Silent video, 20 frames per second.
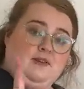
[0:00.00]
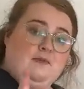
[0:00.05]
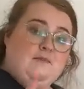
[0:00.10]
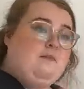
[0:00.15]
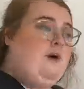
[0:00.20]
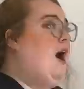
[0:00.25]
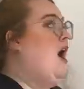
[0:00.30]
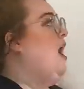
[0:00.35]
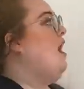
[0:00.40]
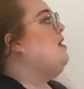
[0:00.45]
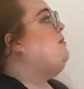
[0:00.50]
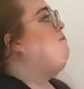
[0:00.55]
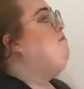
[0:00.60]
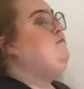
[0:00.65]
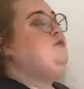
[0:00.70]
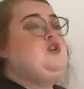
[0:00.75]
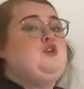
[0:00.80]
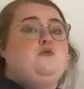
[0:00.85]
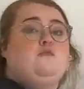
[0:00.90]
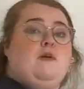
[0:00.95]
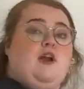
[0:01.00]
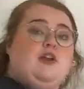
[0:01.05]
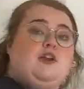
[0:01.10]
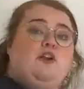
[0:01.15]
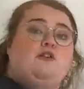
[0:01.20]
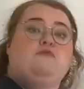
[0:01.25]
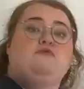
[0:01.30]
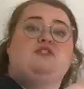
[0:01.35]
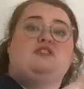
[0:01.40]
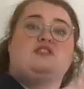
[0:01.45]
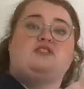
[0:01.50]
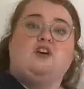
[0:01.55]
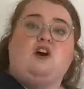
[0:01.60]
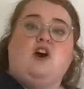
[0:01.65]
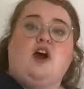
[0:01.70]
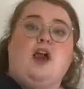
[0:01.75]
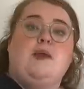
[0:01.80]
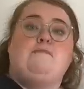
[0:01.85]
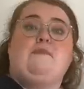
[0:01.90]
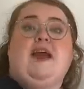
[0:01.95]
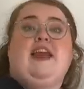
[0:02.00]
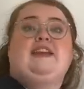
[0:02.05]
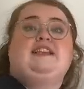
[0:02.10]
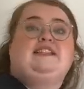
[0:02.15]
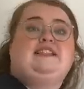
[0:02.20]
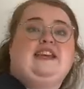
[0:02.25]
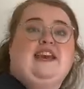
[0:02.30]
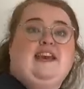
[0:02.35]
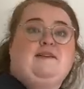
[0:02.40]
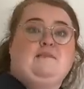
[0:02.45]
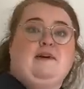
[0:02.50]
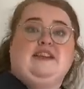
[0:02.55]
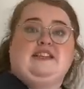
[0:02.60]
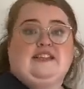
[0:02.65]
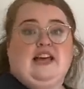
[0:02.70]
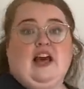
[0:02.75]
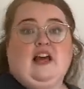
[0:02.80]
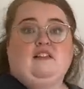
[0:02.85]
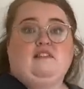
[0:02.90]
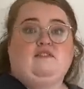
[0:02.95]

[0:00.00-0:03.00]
But I do my own design, I paint it myself.